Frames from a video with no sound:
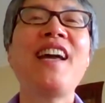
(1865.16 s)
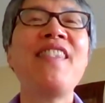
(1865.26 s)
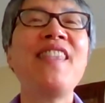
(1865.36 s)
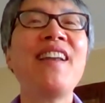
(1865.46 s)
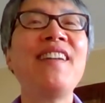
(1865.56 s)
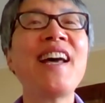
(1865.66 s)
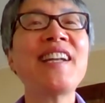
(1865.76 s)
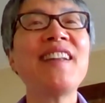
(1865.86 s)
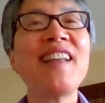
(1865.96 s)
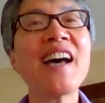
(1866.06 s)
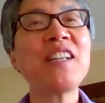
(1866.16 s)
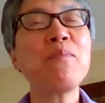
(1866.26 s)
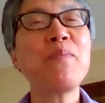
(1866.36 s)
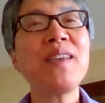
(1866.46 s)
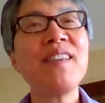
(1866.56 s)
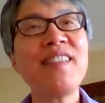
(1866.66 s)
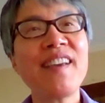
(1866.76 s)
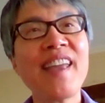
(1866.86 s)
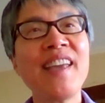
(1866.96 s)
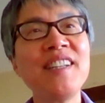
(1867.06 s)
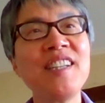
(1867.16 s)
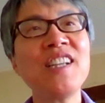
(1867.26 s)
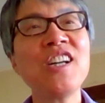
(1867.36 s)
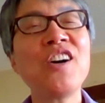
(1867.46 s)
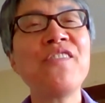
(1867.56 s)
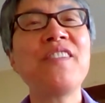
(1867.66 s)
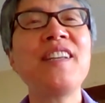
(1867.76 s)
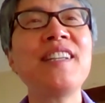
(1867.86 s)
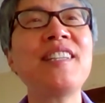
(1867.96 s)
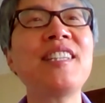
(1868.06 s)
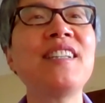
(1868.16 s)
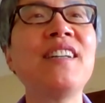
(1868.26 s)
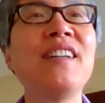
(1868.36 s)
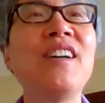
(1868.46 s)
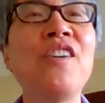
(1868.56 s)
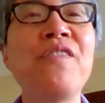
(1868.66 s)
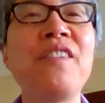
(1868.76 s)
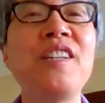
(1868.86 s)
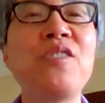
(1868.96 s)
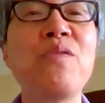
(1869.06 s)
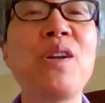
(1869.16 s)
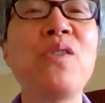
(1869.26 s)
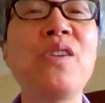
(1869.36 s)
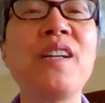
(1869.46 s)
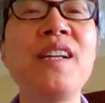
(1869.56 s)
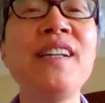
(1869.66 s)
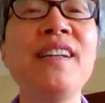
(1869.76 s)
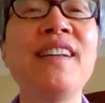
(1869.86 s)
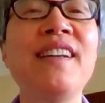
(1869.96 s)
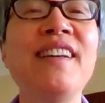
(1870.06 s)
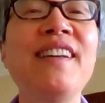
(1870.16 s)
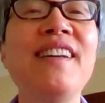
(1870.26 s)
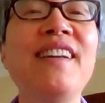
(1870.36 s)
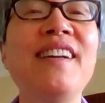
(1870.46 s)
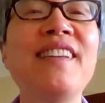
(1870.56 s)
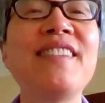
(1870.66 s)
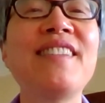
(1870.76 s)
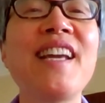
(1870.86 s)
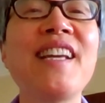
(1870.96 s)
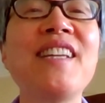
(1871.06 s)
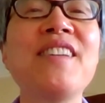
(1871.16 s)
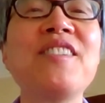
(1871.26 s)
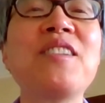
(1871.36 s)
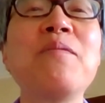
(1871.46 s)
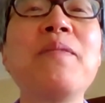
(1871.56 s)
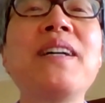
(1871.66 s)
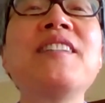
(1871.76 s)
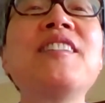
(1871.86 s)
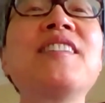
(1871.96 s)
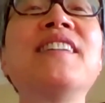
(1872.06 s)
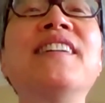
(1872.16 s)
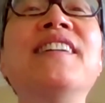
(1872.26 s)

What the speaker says: and then let that be the ending of this recording. Thank you so much.